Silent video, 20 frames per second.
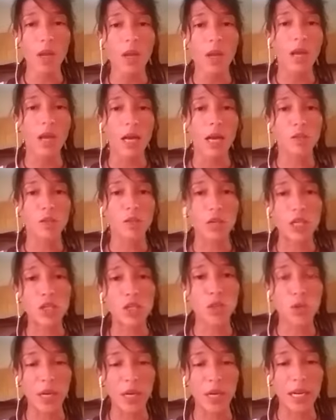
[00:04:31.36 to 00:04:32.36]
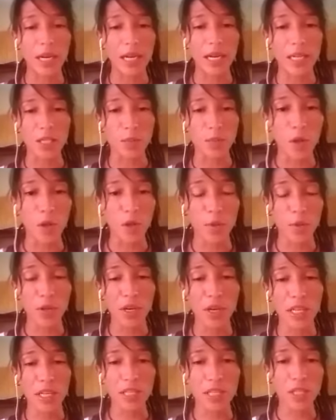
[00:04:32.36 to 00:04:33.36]
I'm trying to create like small
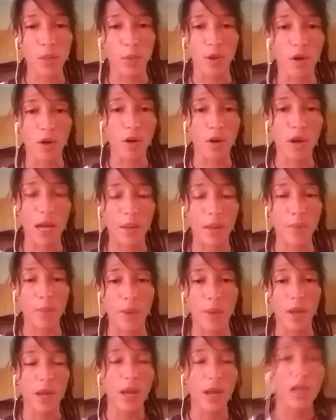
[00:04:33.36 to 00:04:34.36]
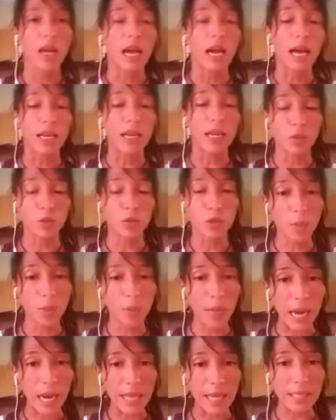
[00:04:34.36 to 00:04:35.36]
communities so we all can. I do some
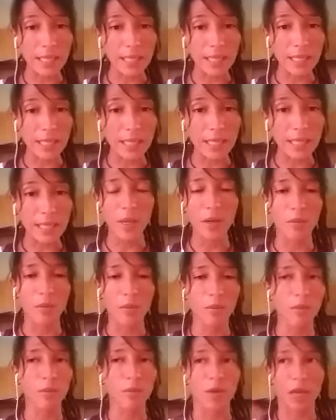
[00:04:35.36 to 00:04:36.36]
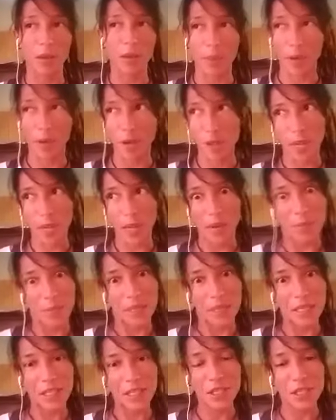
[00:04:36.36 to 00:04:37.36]
classes, but because we have
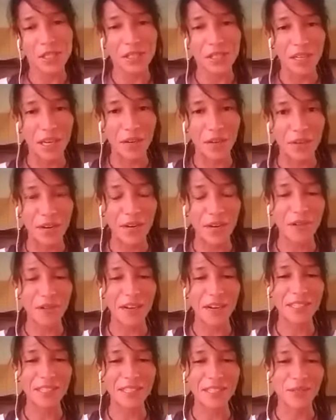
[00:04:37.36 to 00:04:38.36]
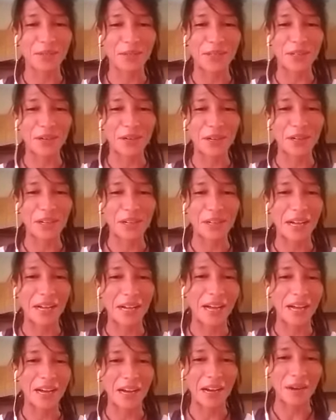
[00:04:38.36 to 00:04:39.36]
beach area, right? So we all
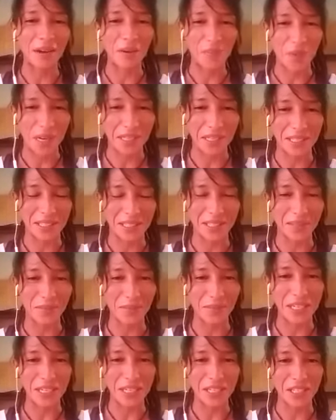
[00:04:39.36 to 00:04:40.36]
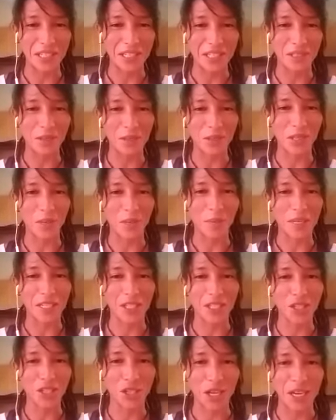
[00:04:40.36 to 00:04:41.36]
hang out and practice in the beach and do some
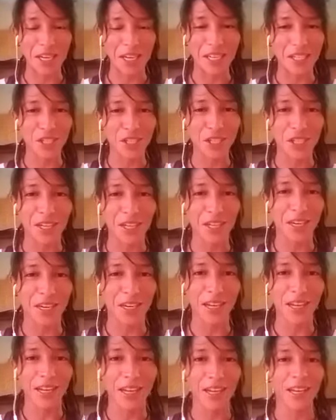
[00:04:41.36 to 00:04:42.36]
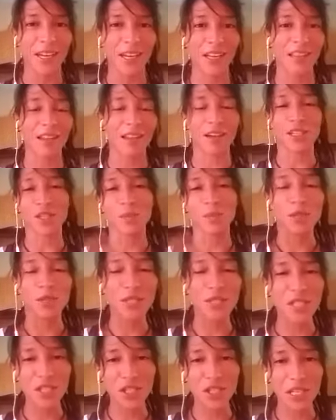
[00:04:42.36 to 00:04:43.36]
exchange. And there are some
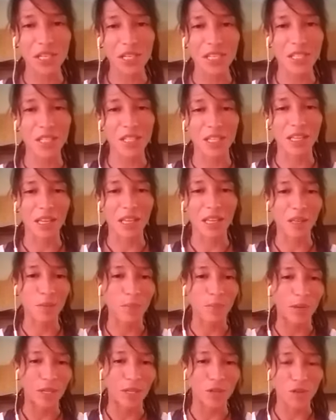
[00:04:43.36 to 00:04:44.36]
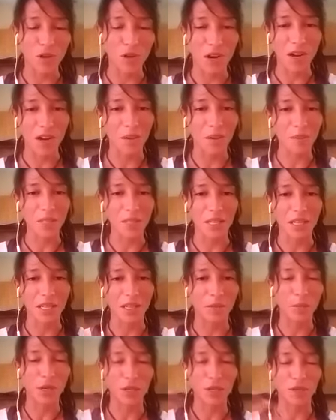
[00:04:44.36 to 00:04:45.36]
musicians they play drums,
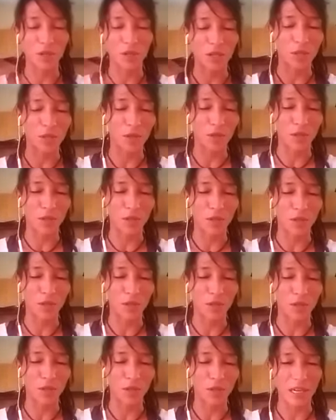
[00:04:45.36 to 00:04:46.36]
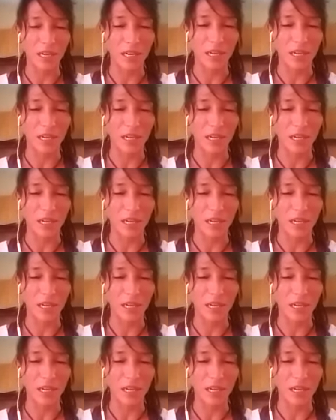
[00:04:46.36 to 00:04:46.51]
and we try to create like a good